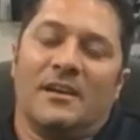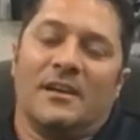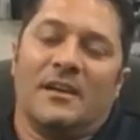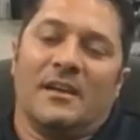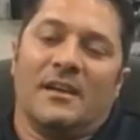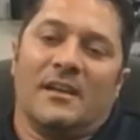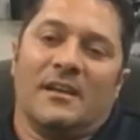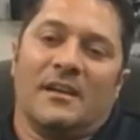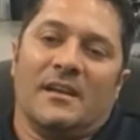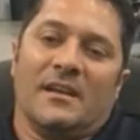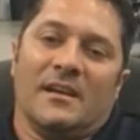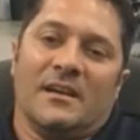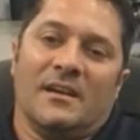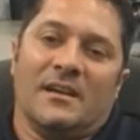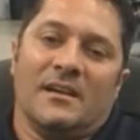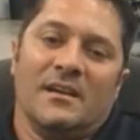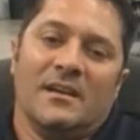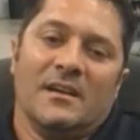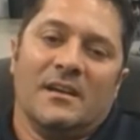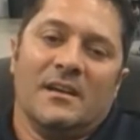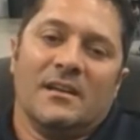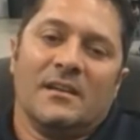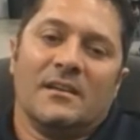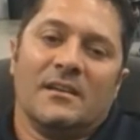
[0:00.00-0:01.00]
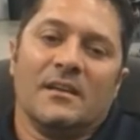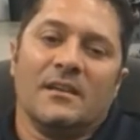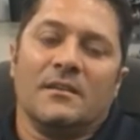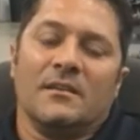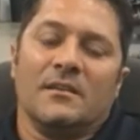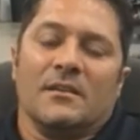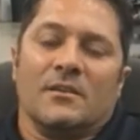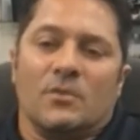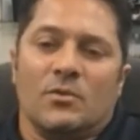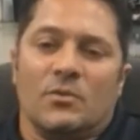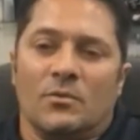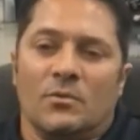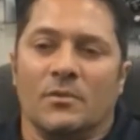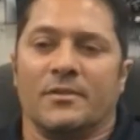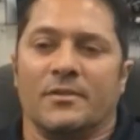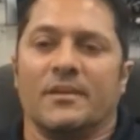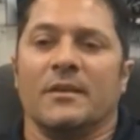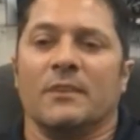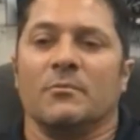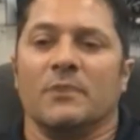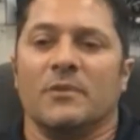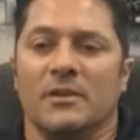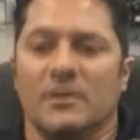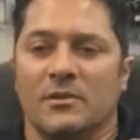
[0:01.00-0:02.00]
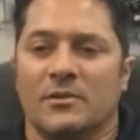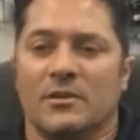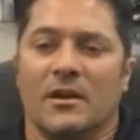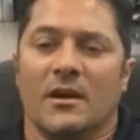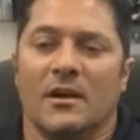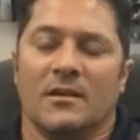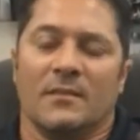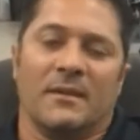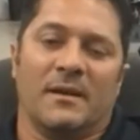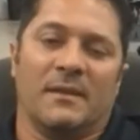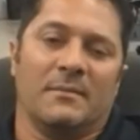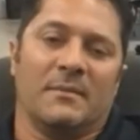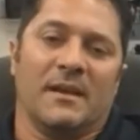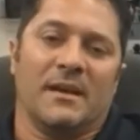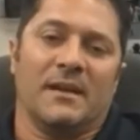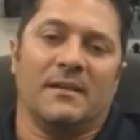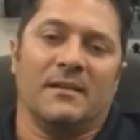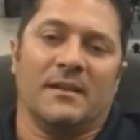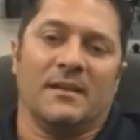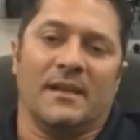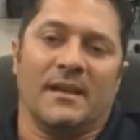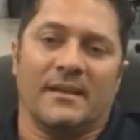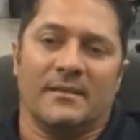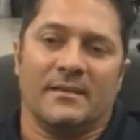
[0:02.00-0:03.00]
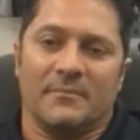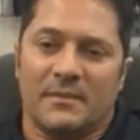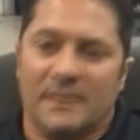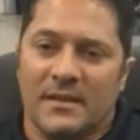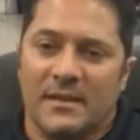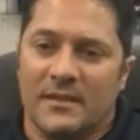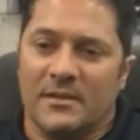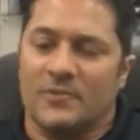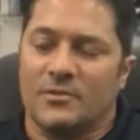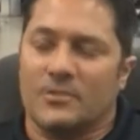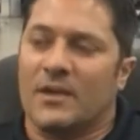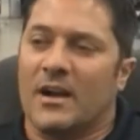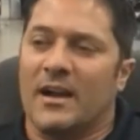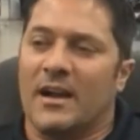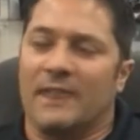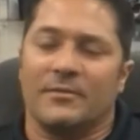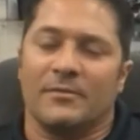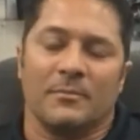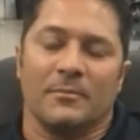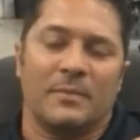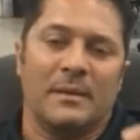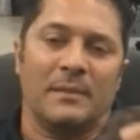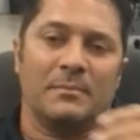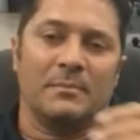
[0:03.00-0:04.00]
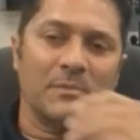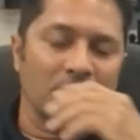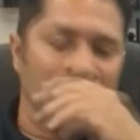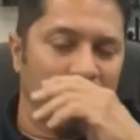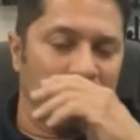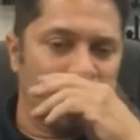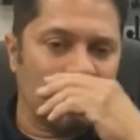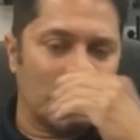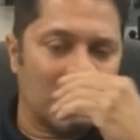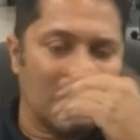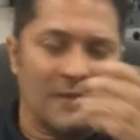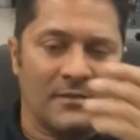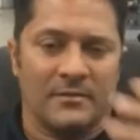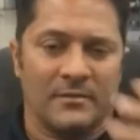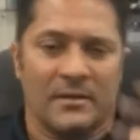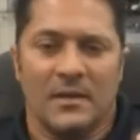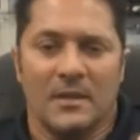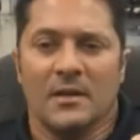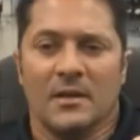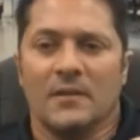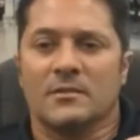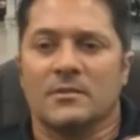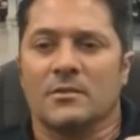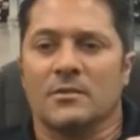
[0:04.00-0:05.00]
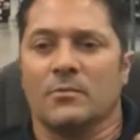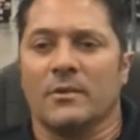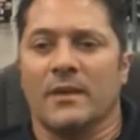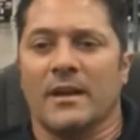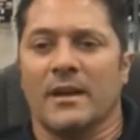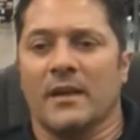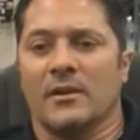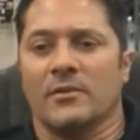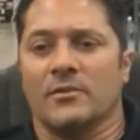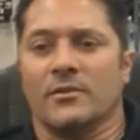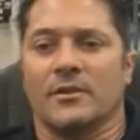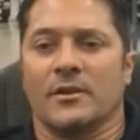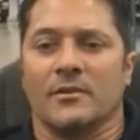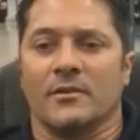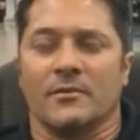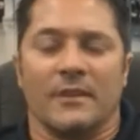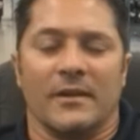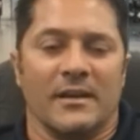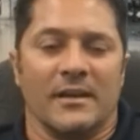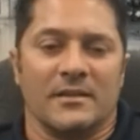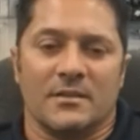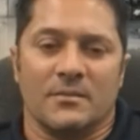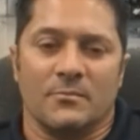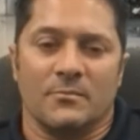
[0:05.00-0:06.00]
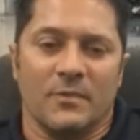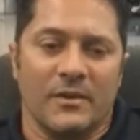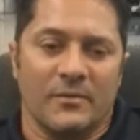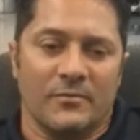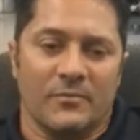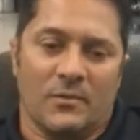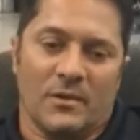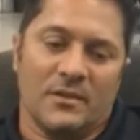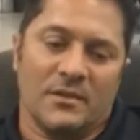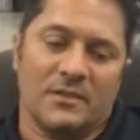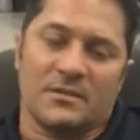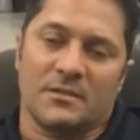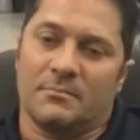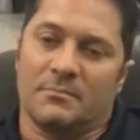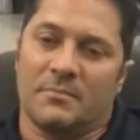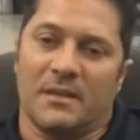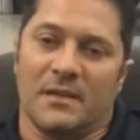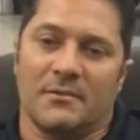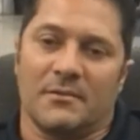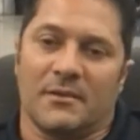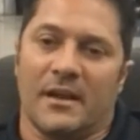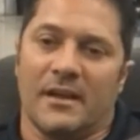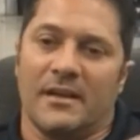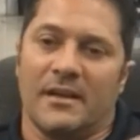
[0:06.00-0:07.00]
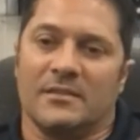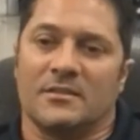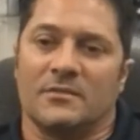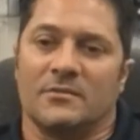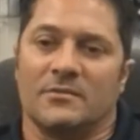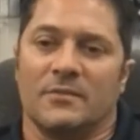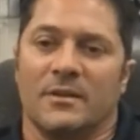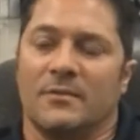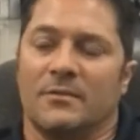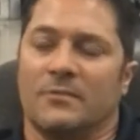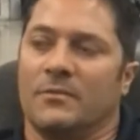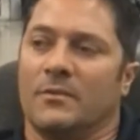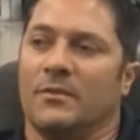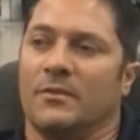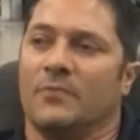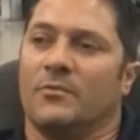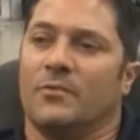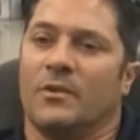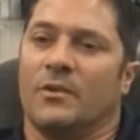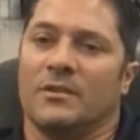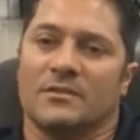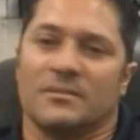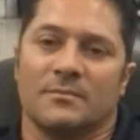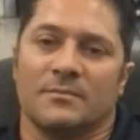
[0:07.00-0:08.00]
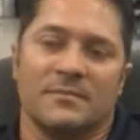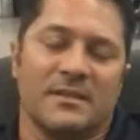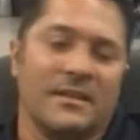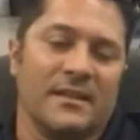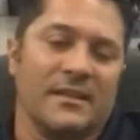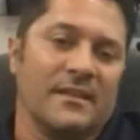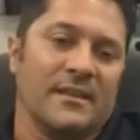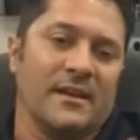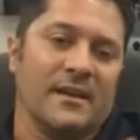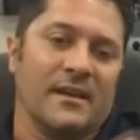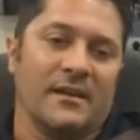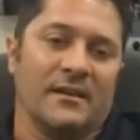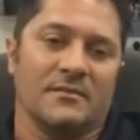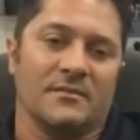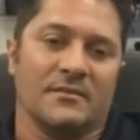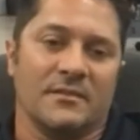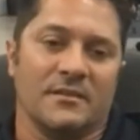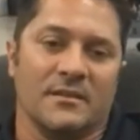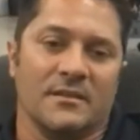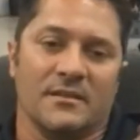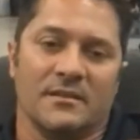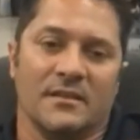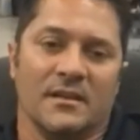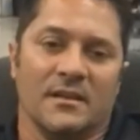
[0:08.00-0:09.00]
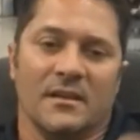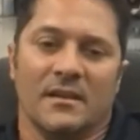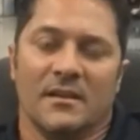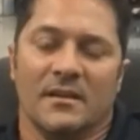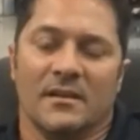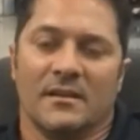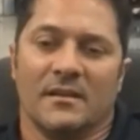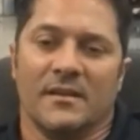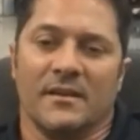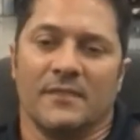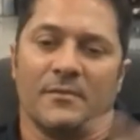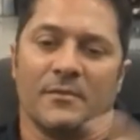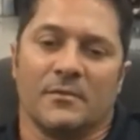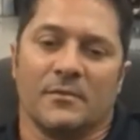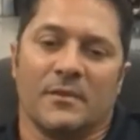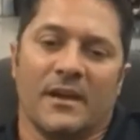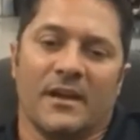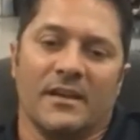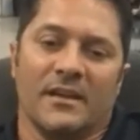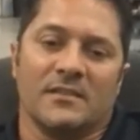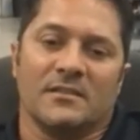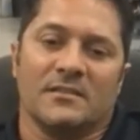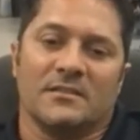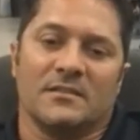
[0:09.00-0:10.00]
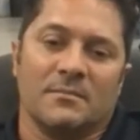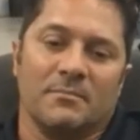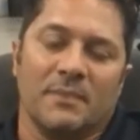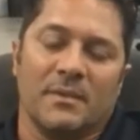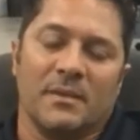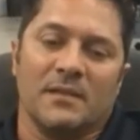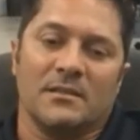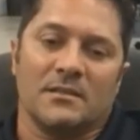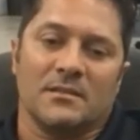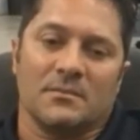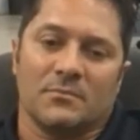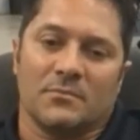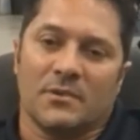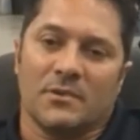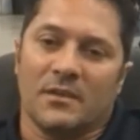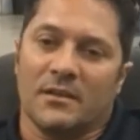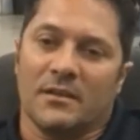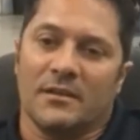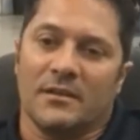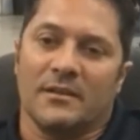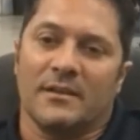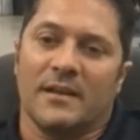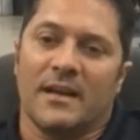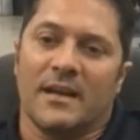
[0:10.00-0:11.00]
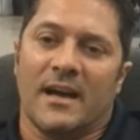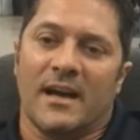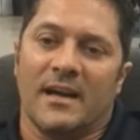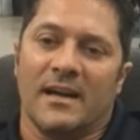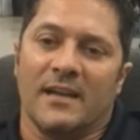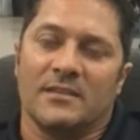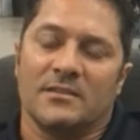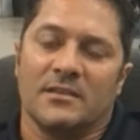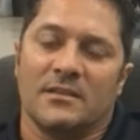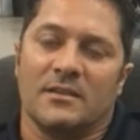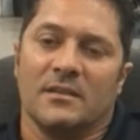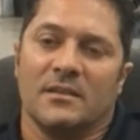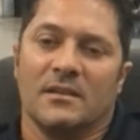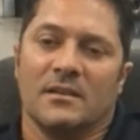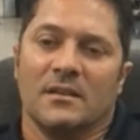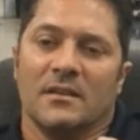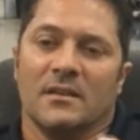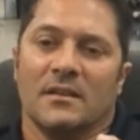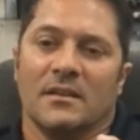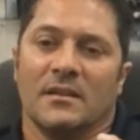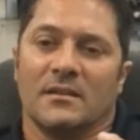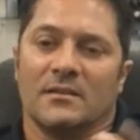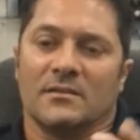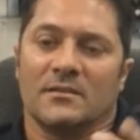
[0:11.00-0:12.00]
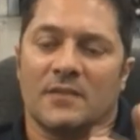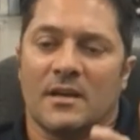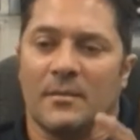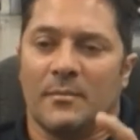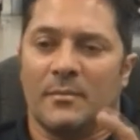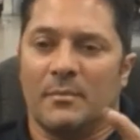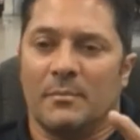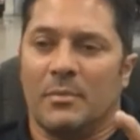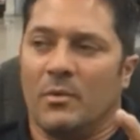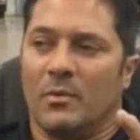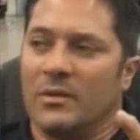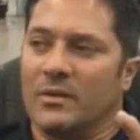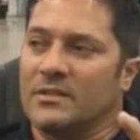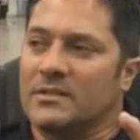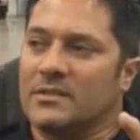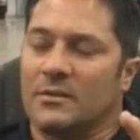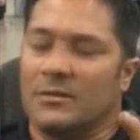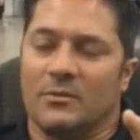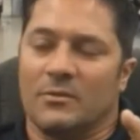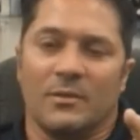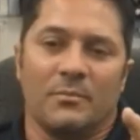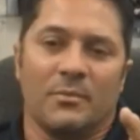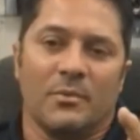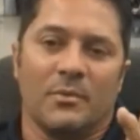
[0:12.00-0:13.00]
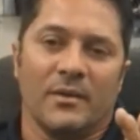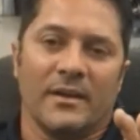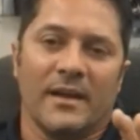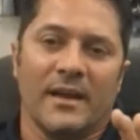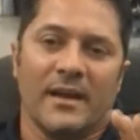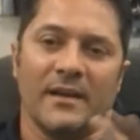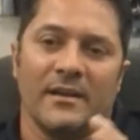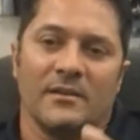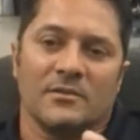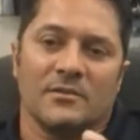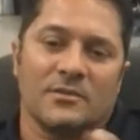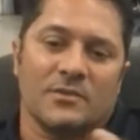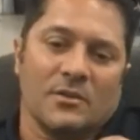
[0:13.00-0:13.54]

And the cool thing when you talk about like getting to drive for people and do stuff. So when I go dirt racing, we've won some big races. We've won some 10,000 and different races and beat some really good guys. And there's a couple of points I want to point out here.